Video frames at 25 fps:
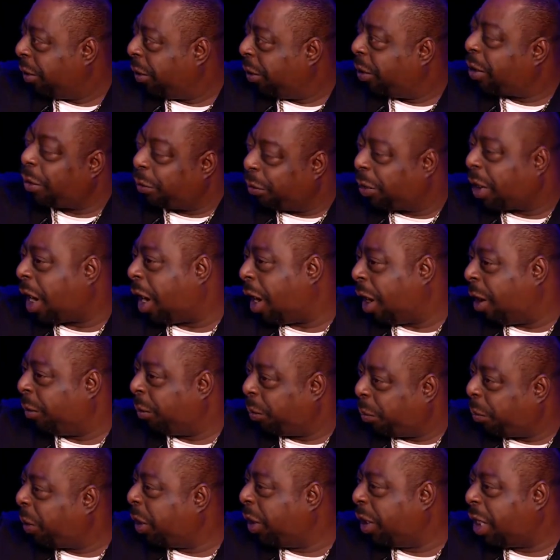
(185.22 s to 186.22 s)

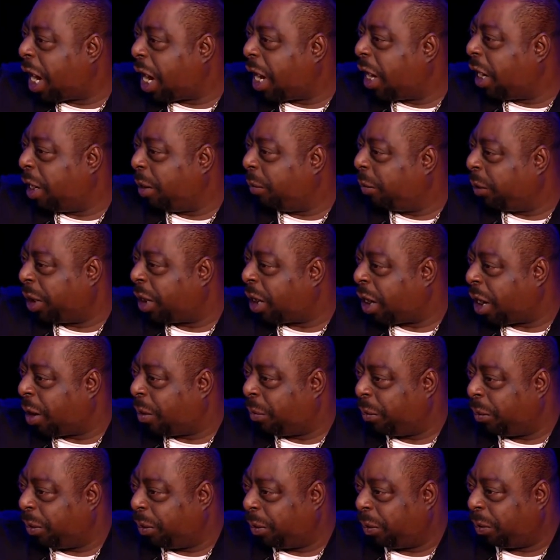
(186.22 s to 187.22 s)
Sometimes, but not every
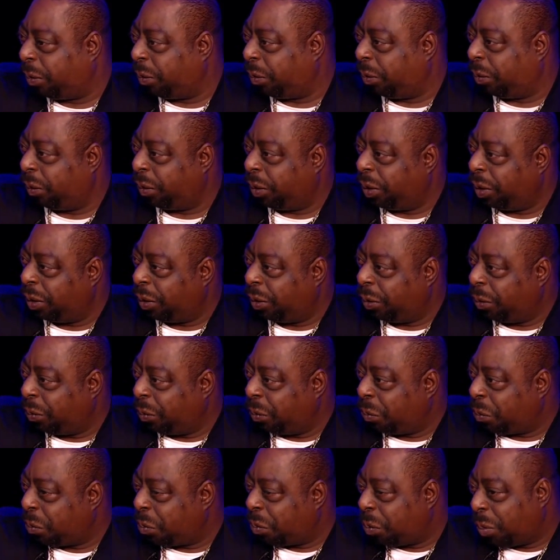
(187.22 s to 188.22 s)
time. What, what other
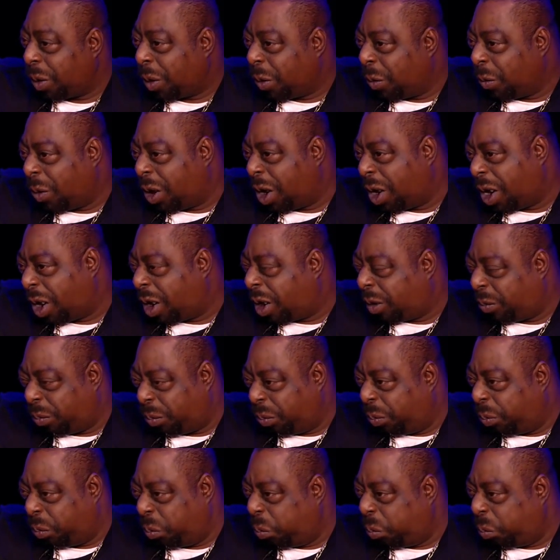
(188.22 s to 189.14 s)
language? Well,